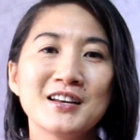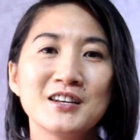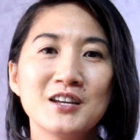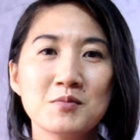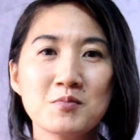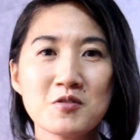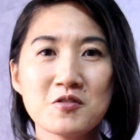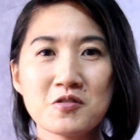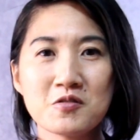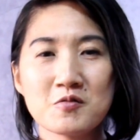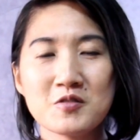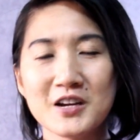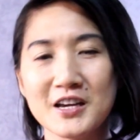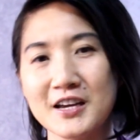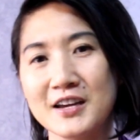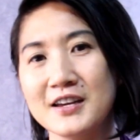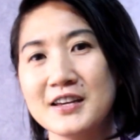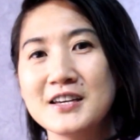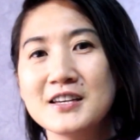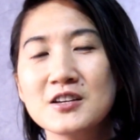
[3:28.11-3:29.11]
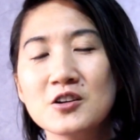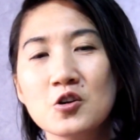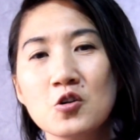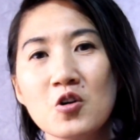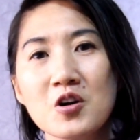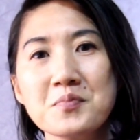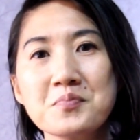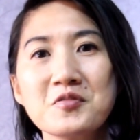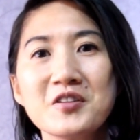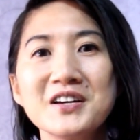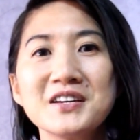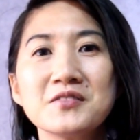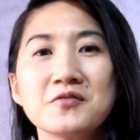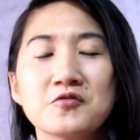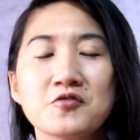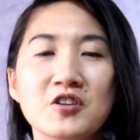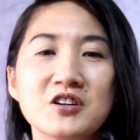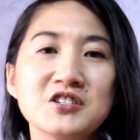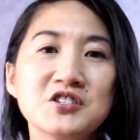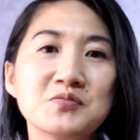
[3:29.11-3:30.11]
Number 3, incorporate
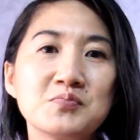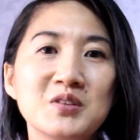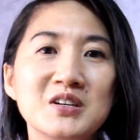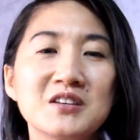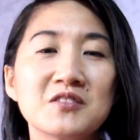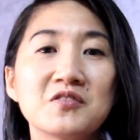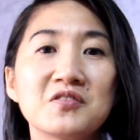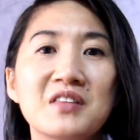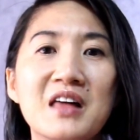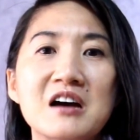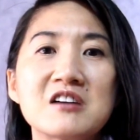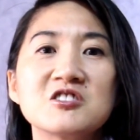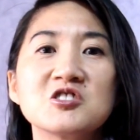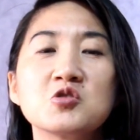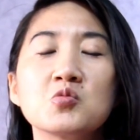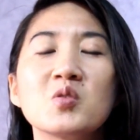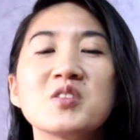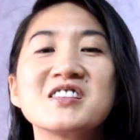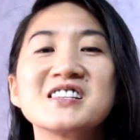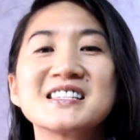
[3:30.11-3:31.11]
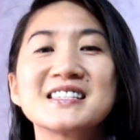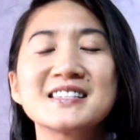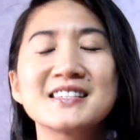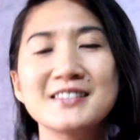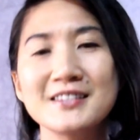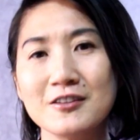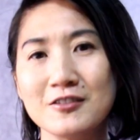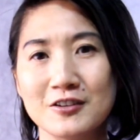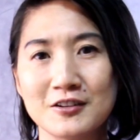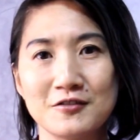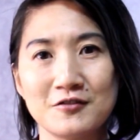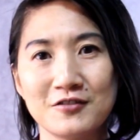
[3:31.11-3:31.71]
French beaded flowers with silk